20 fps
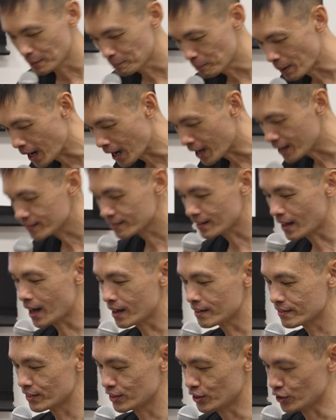pass
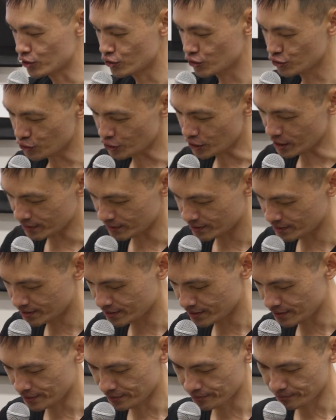us in the streets.